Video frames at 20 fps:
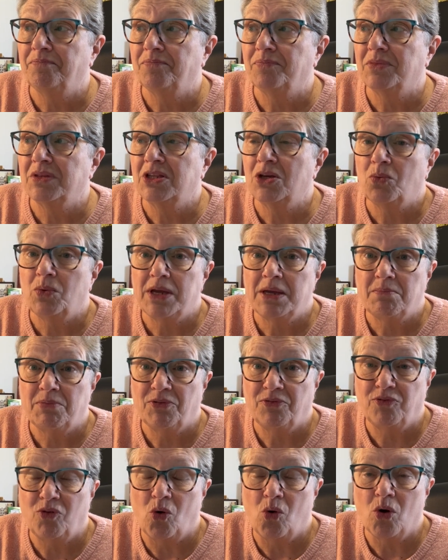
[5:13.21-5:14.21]
the week
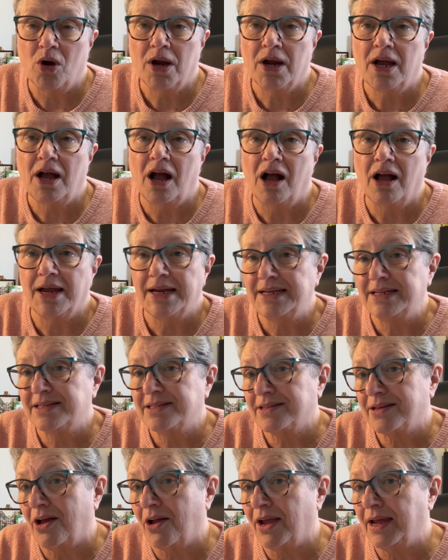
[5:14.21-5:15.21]
before, I
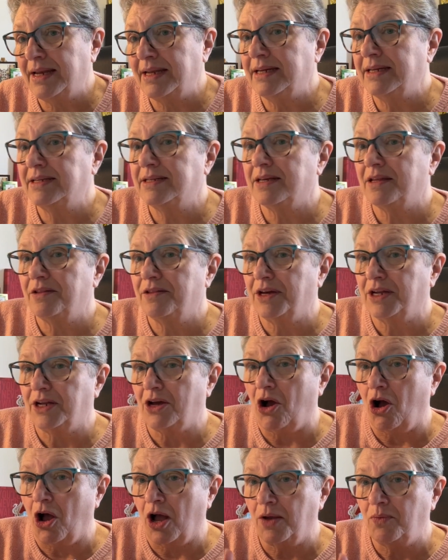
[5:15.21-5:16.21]
decided that
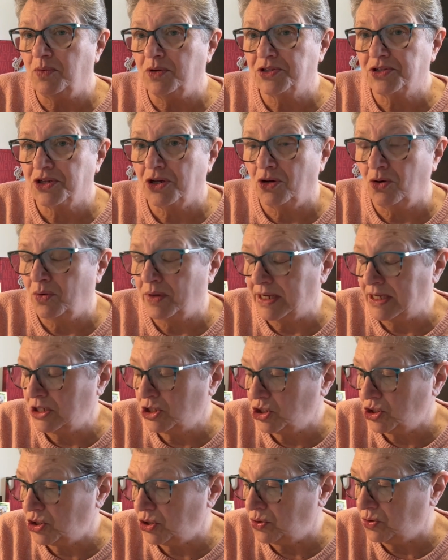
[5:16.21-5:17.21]
I was going
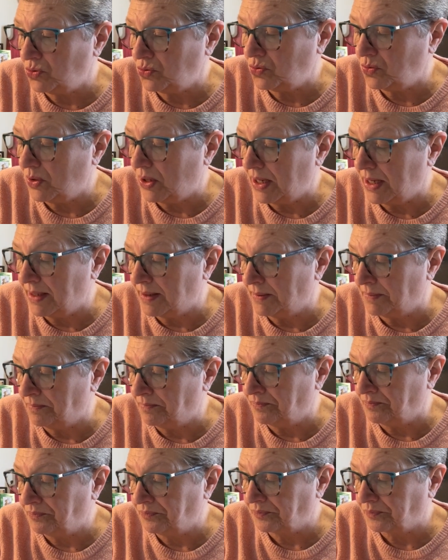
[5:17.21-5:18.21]
to
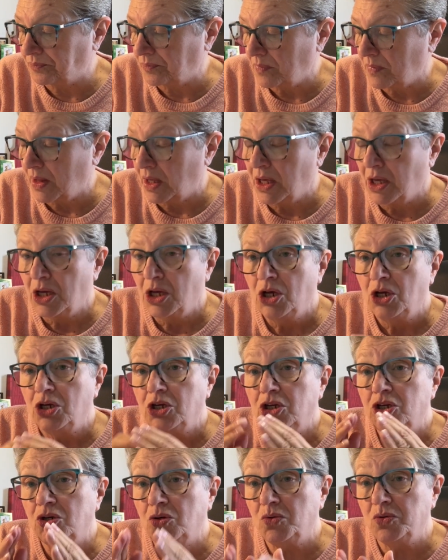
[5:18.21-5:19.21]

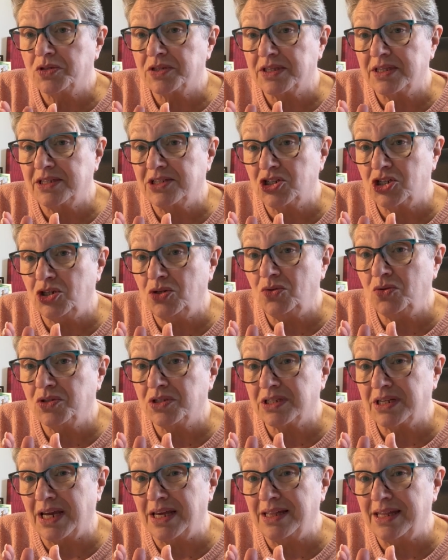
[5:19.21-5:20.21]
use
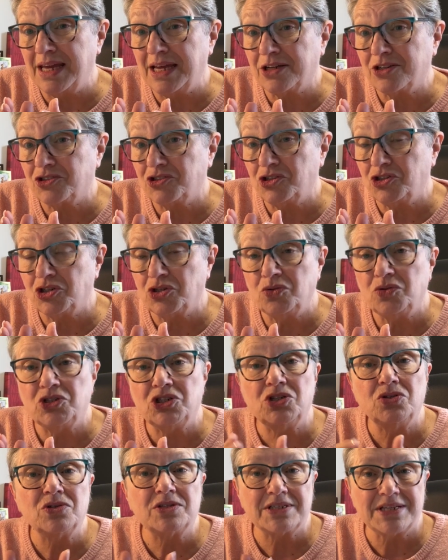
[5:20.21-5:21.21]
the extra 2
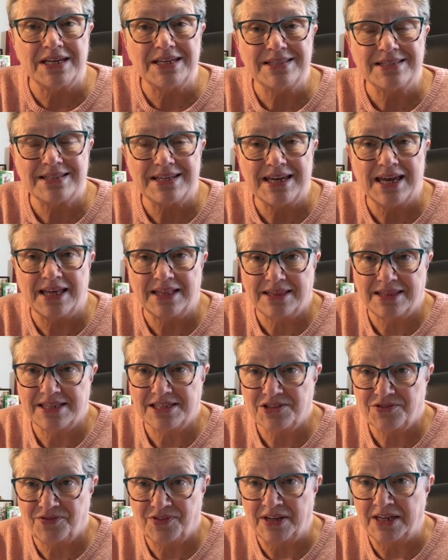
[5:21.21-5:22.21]
Tuesdays to get
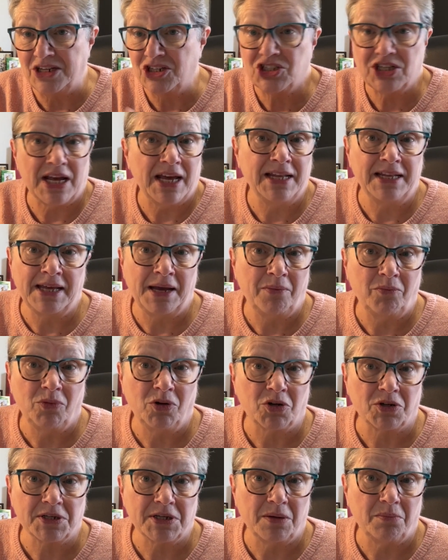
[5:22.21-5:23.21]
this finished, and that
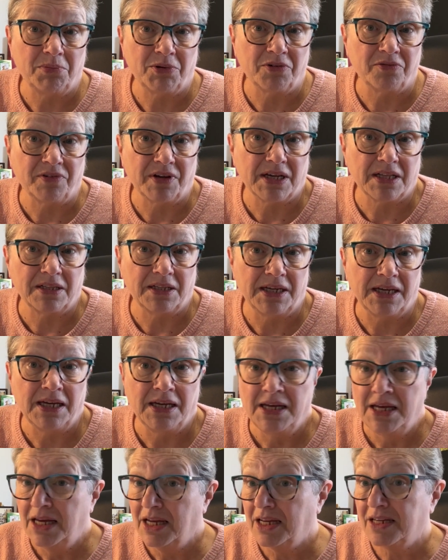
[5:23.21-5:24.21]
worked out perfectly
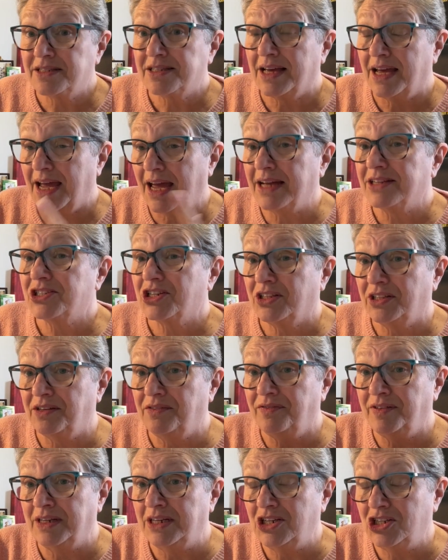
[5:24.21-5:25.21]
because I actually
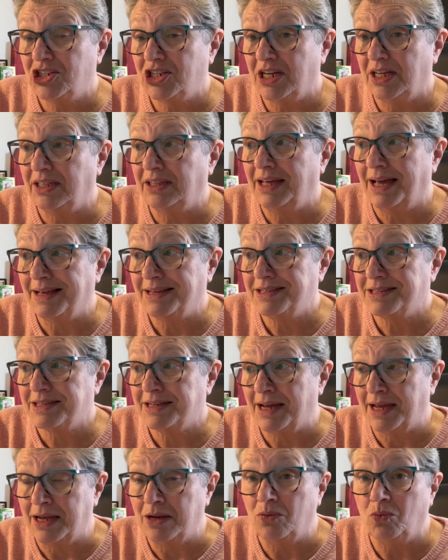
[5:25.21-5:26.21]
finished it last
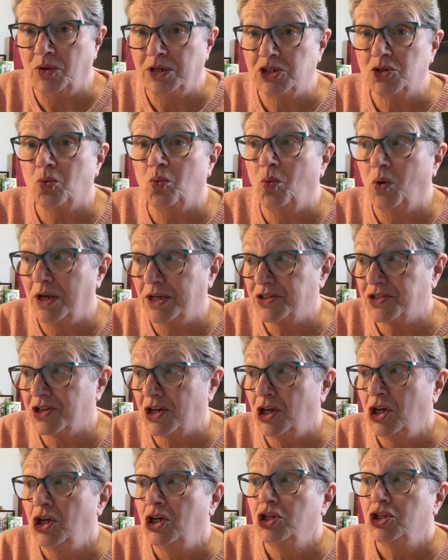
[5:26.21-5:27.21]
night, which was
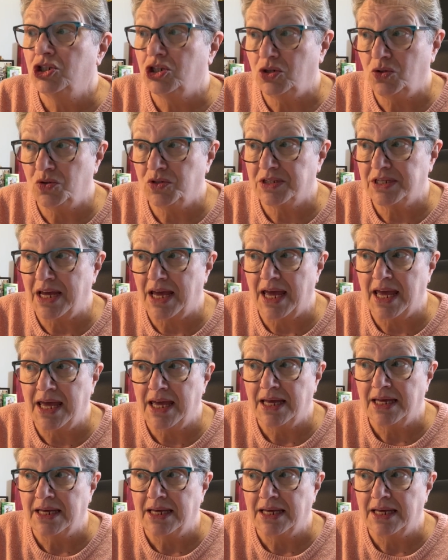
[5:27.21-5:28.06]
Tuesday